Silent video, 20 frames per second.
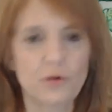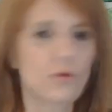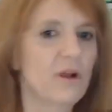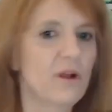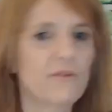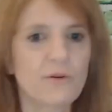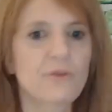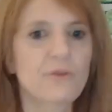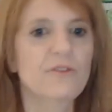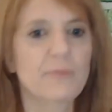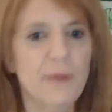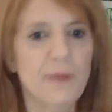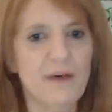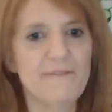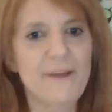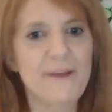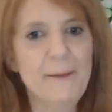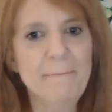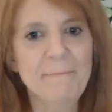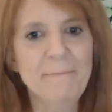whatever who's
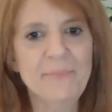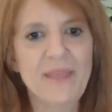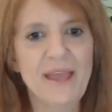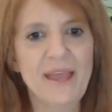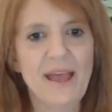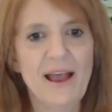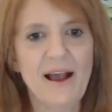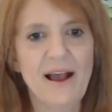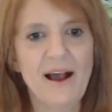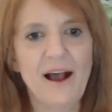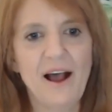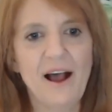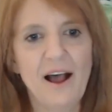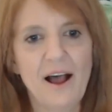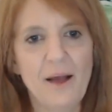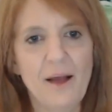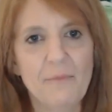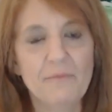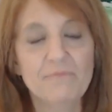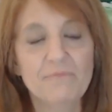above him.
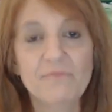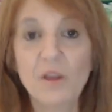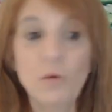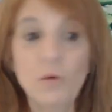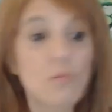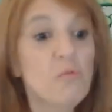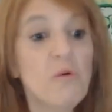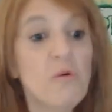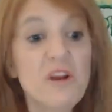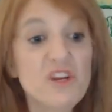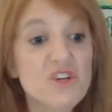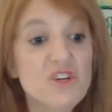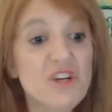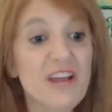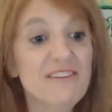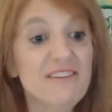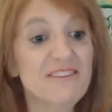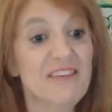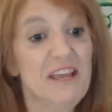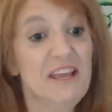Um, what did you
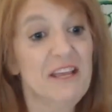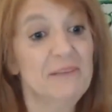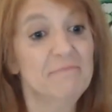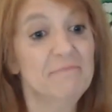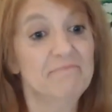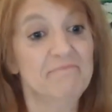guys think?